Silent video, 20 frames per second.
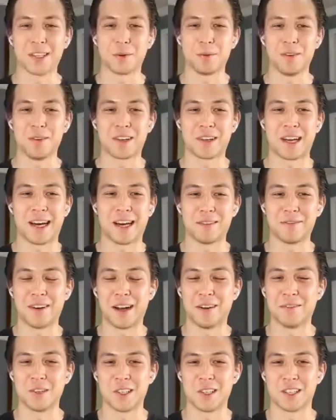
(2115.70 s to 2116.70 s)
we've got
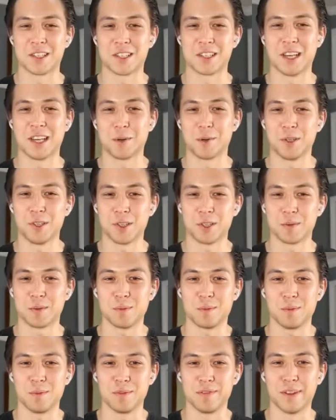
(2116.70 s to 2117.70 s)
5 or 6 languages
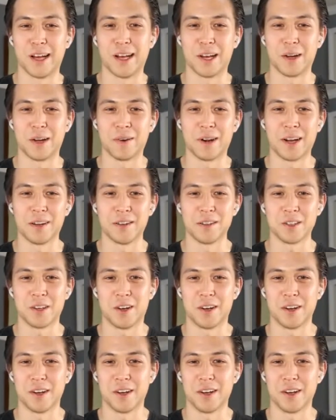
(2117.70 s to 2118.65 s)
flying around on